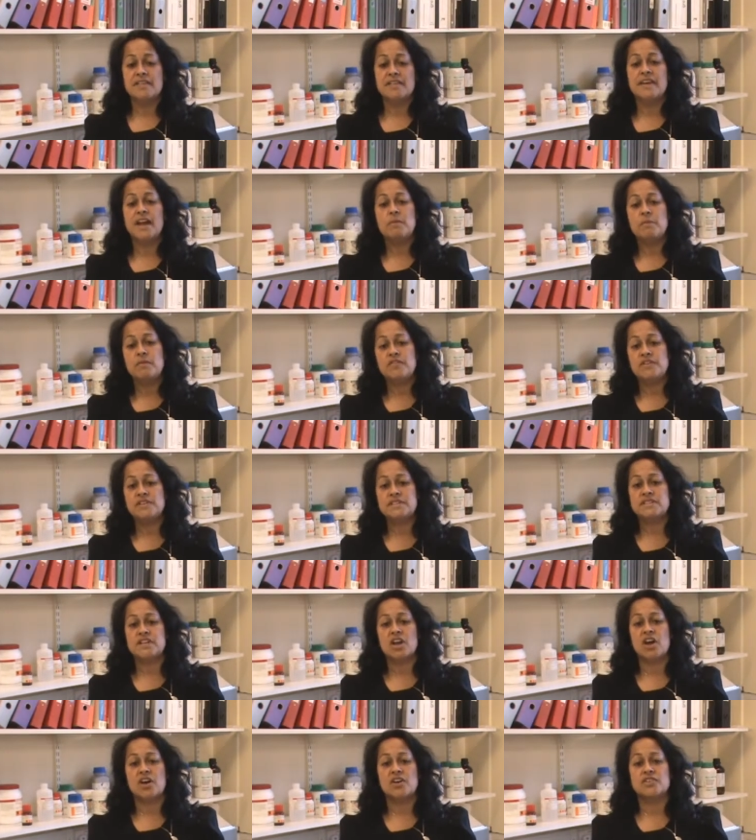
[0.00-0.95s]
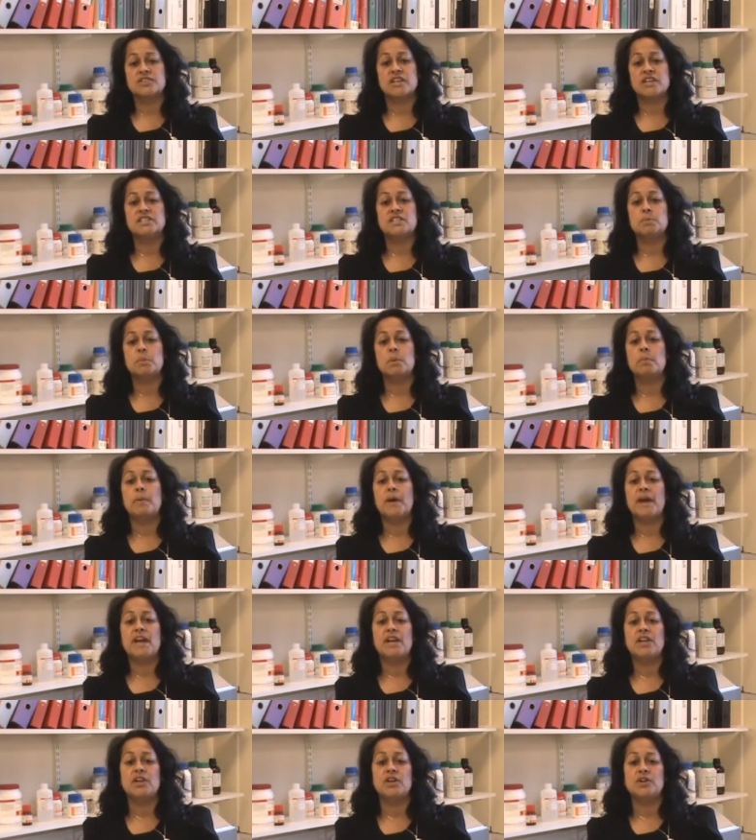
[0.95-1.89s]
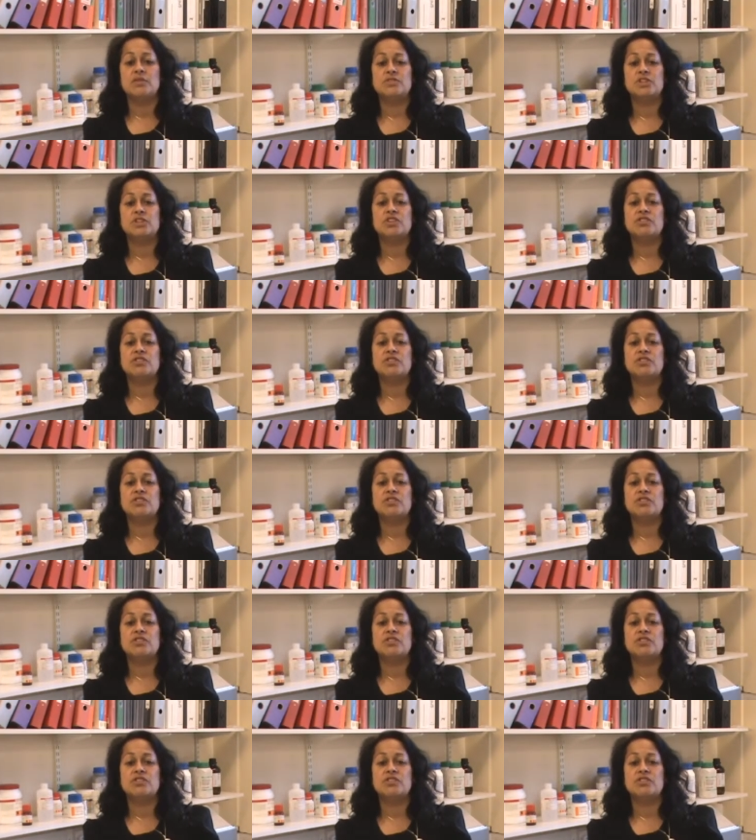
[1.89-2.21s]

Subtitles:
The aim of this task is to prepare you to